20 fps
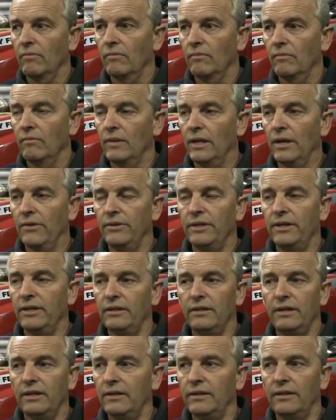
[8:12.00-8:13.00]
No,
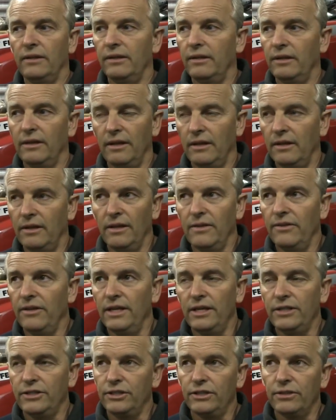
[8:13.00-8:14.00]

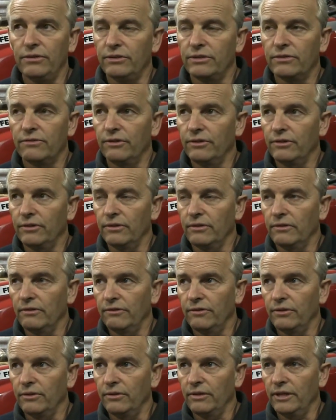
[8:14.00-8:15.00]
the issues
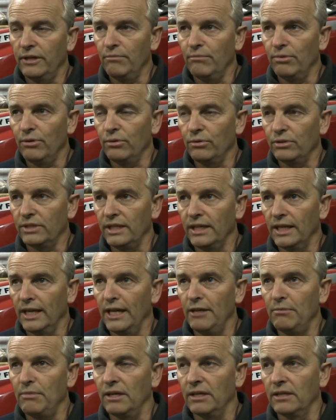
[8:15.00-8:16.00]
for importing
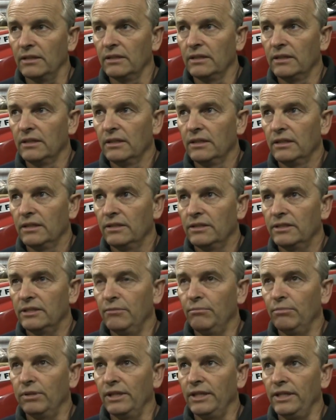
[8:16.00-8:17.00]
labour
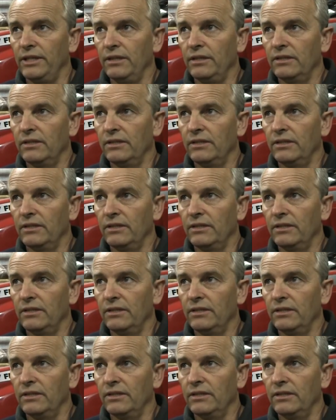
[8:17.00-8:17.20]
simply